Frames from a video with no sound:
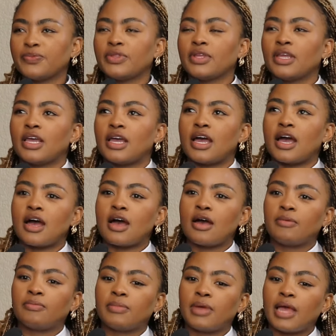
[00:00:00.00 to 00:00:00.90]
Yeah.
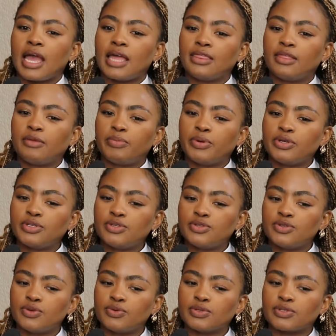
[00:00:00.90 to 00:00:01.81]
Um, and the
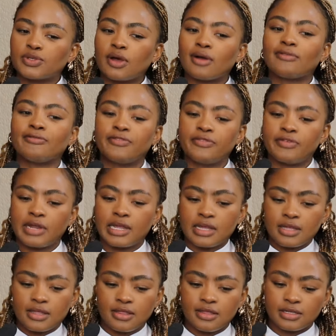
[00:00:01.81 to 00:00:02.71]
person who was
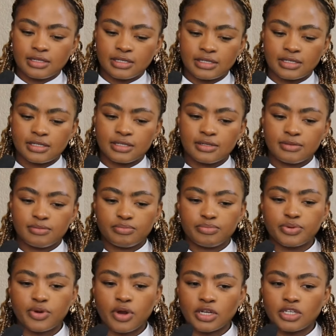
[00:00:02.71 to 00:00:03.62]
offering this
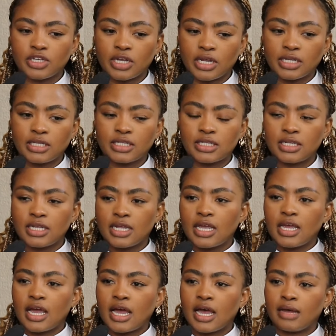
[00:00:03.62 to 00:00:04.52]
project
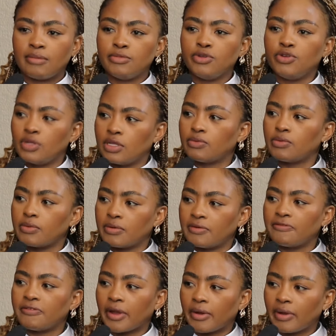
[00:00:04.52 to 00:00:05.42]
mm. um, knew that we
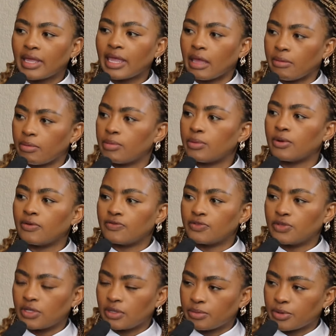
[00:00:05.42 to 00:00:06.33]
were very capable
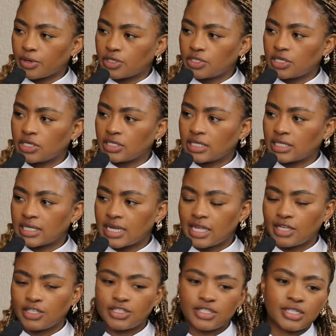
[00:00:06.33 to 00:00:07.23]
of doing the mm. project mm. as an
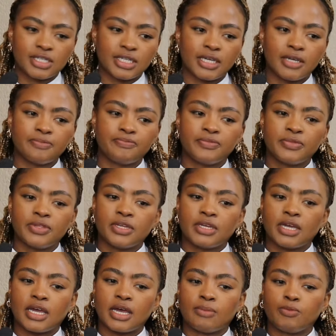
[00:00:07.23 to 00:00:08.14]
mm. agency.
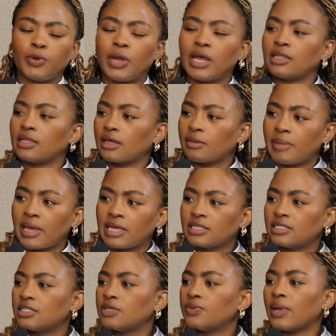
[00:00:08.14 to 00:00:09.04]
Um, we had the
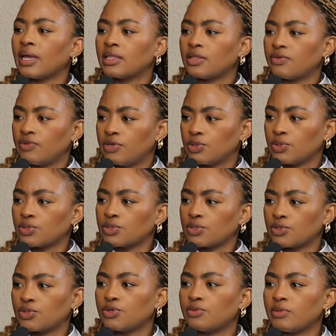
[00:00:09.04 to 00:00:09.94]
capacity, we had the
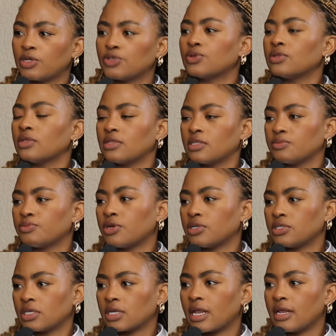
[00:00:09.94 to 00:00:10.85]
resources to make sure that this
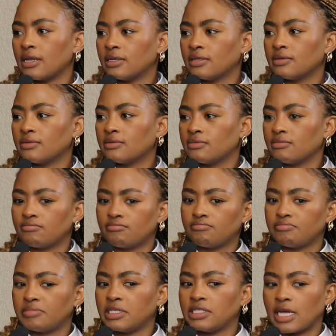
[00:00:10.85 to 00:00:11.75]
project can mm.
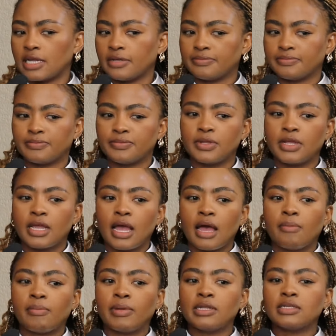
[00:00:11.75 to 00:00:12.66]
be done. Mm.
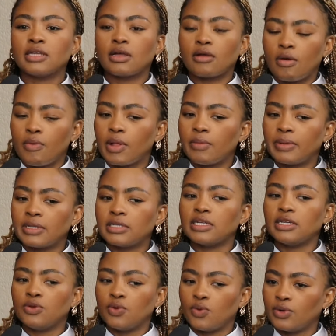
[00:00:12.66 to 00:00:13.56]
But it's like, oh well, but
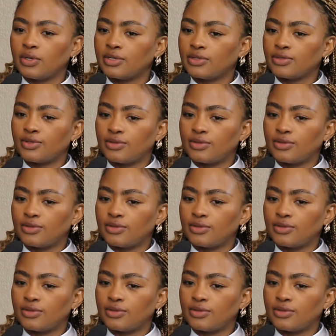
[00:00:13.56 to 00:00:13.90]
in order